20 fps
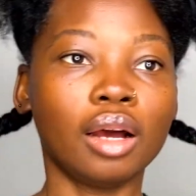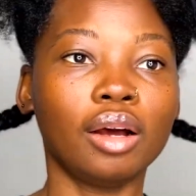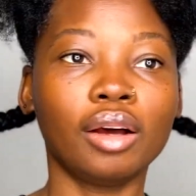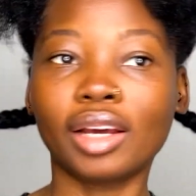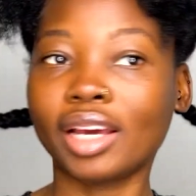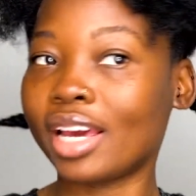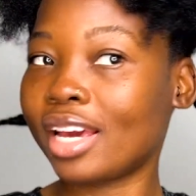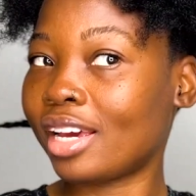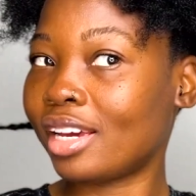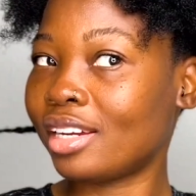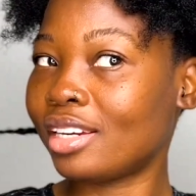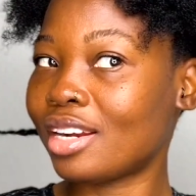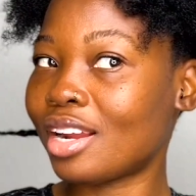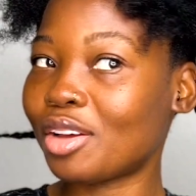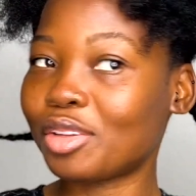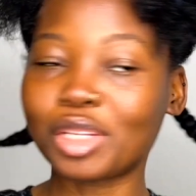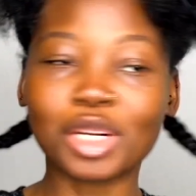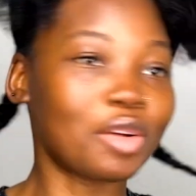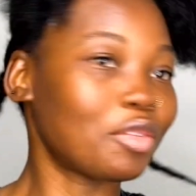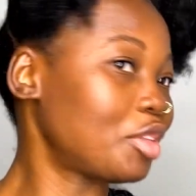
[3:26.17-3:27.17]
Okay, now
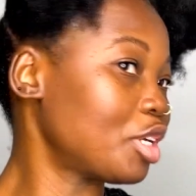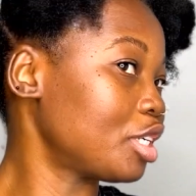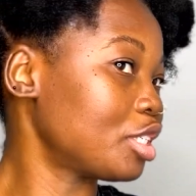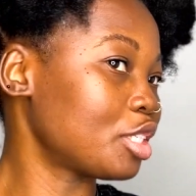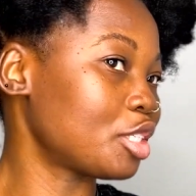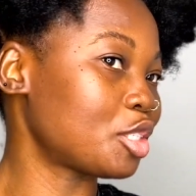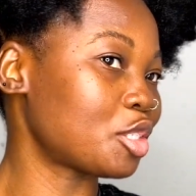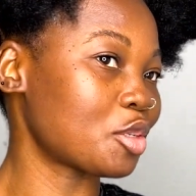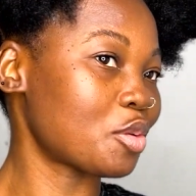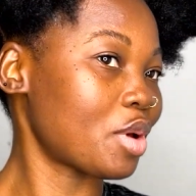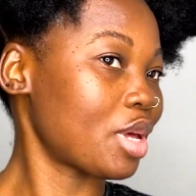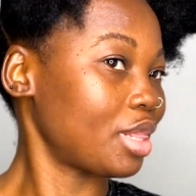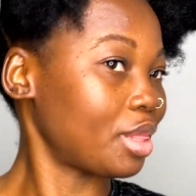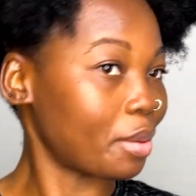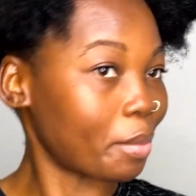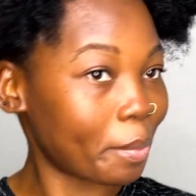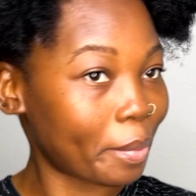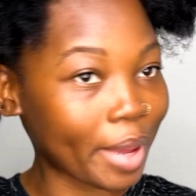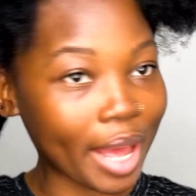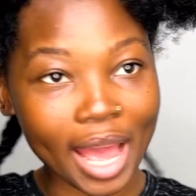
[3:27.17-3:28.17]
that I've done the 2 at the
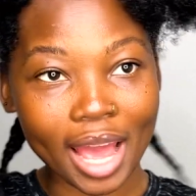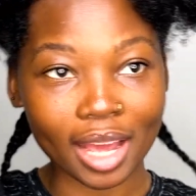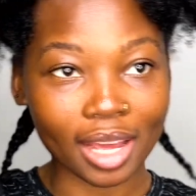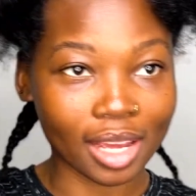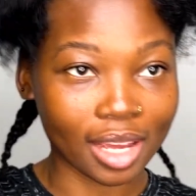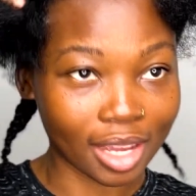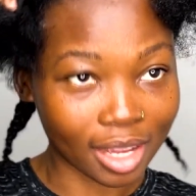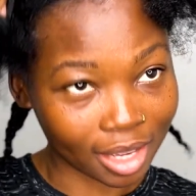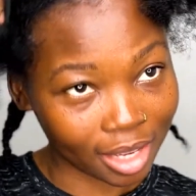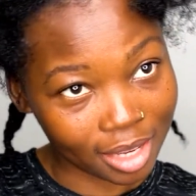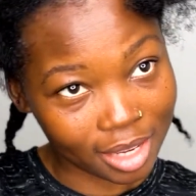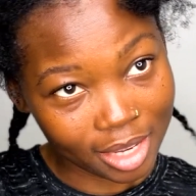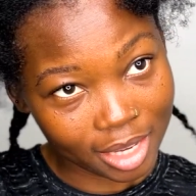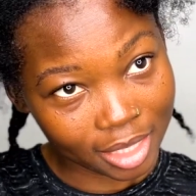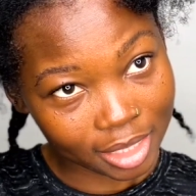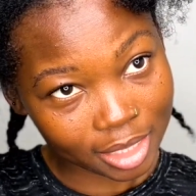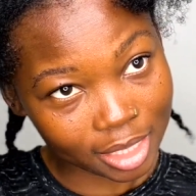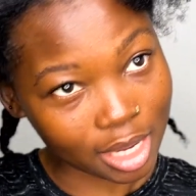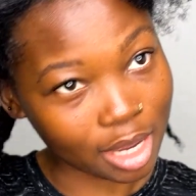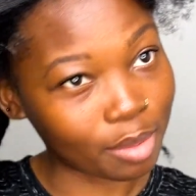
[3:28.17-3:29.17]
back,
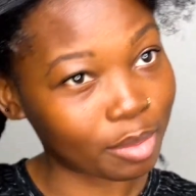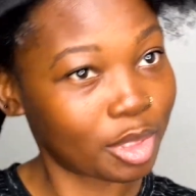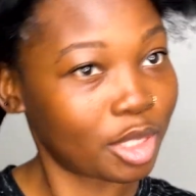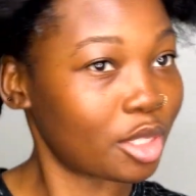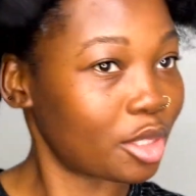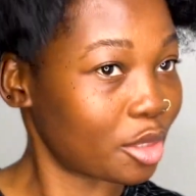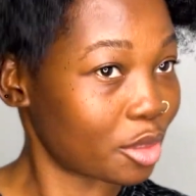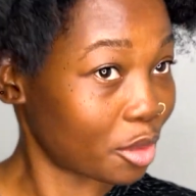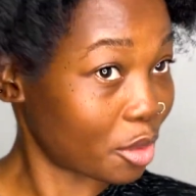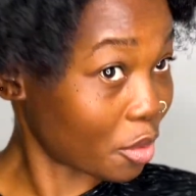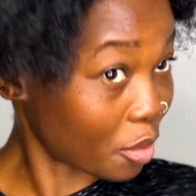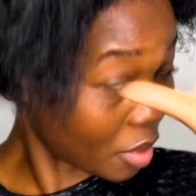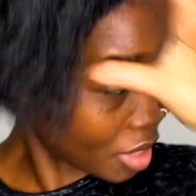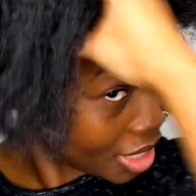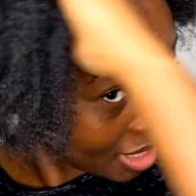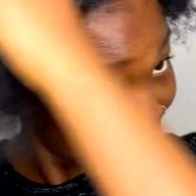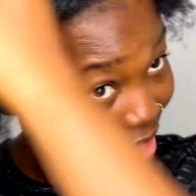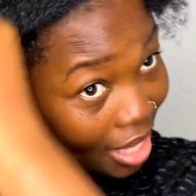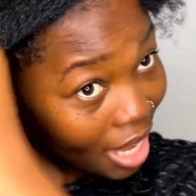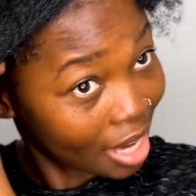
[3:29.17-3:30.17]
time to do
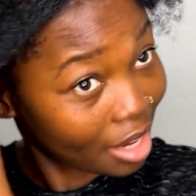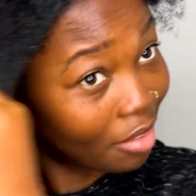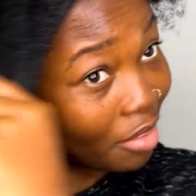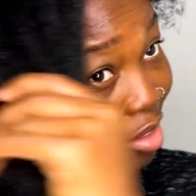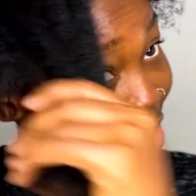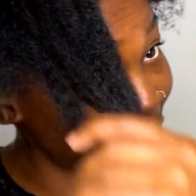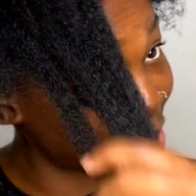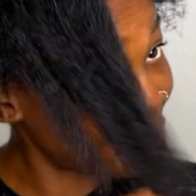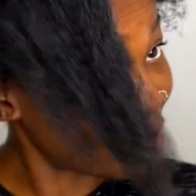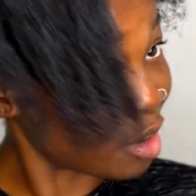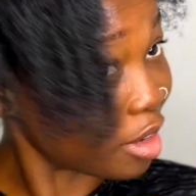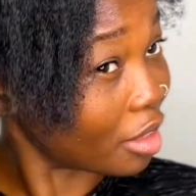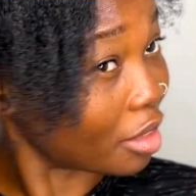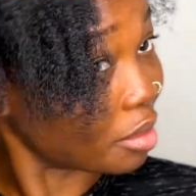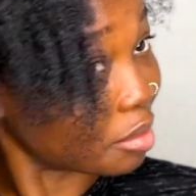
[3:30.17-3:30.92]
one side of the front.